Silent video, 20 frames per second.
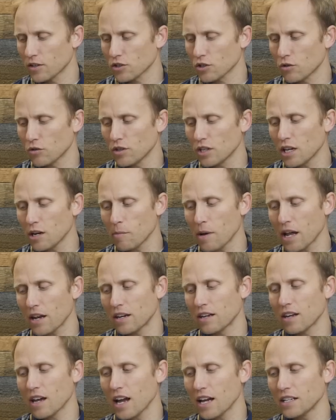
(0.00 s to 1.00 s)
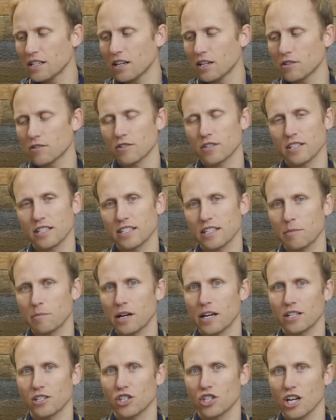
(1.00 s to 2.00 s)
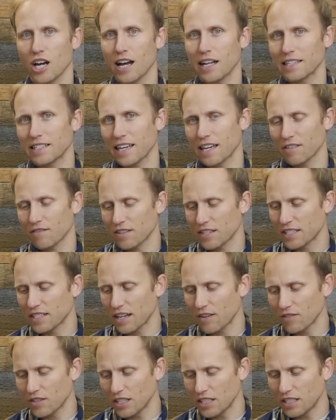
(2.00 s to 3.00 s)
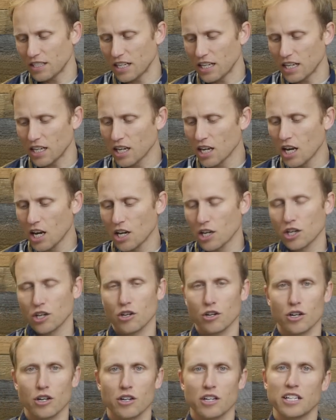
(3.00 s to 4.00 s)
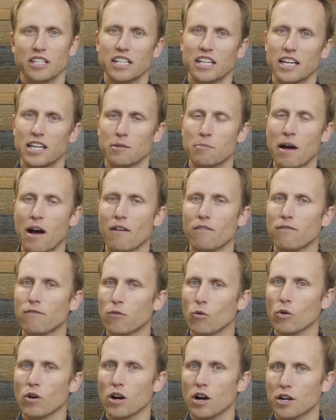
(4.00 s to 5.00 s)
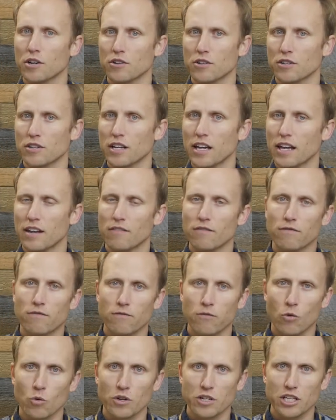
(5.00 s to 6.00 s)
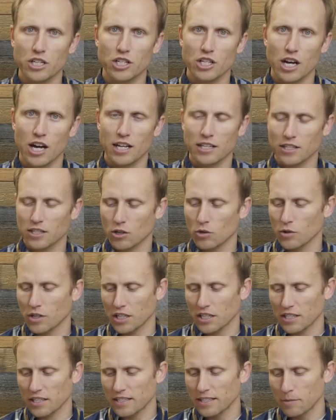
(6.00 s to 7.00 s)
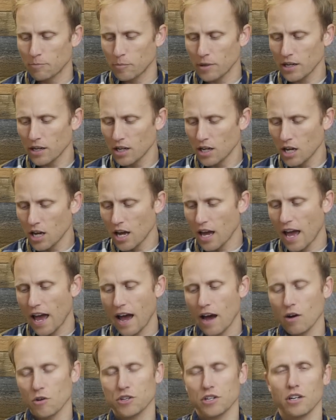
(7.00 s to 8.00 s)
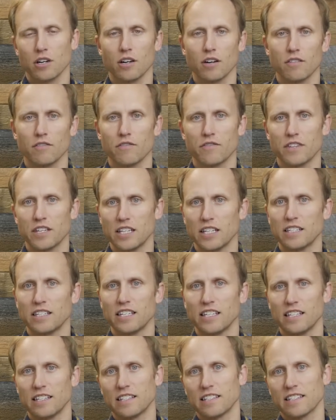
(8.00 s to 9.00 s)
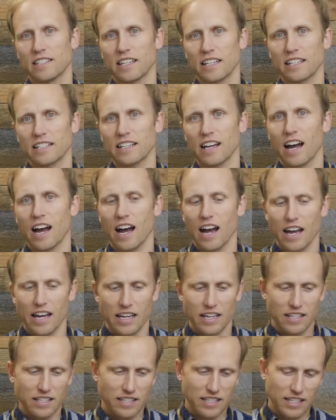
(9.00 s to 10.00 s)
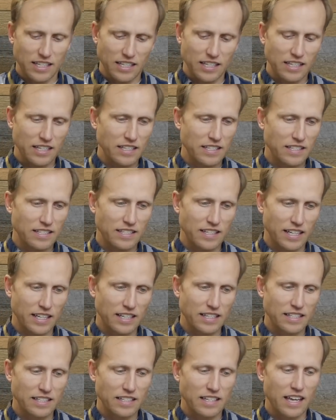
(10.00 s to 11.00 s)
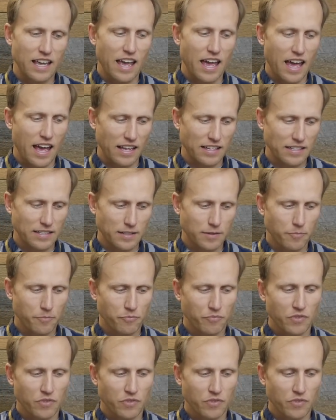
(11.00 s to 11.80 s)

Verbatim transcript: So you get about 900 and some odd shots out of the 70D. You're going to get about 440 shots, according to CIPA, out of the T6i, T6s.